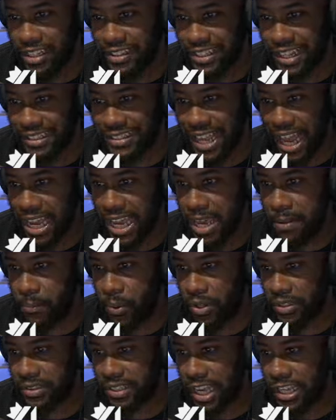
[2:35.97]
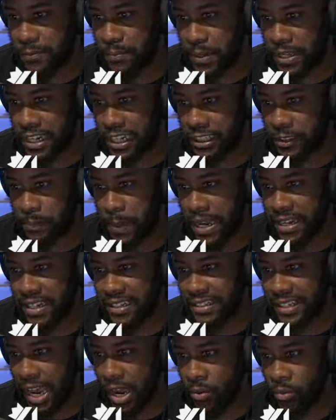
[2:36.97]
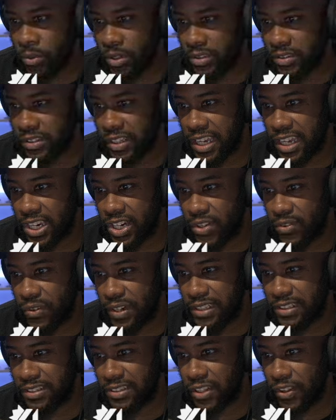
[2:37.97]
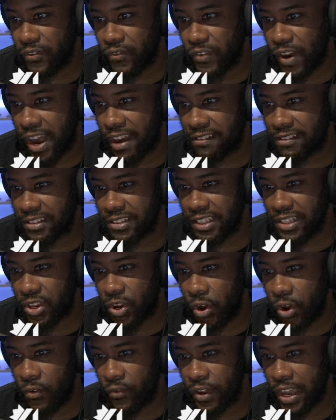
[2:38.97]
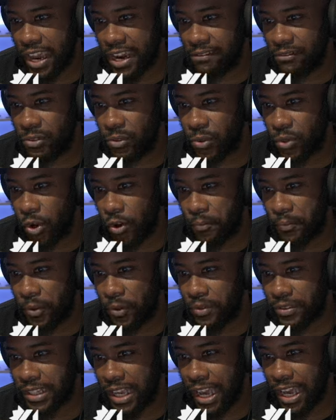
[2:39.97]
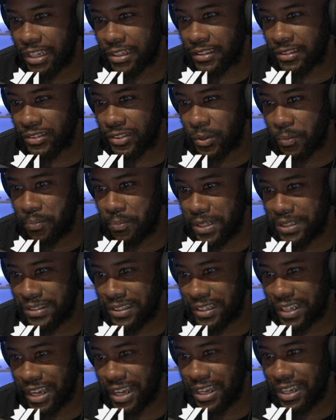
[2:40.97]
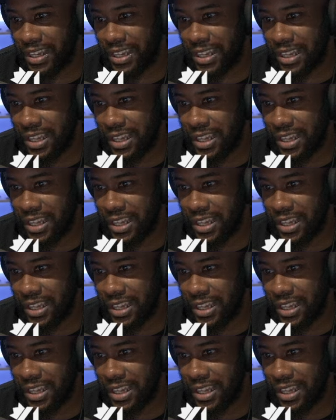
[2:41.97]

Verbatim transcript: the attack hitbox has been expanded downward to increase the variety of aerial combos and to mitigate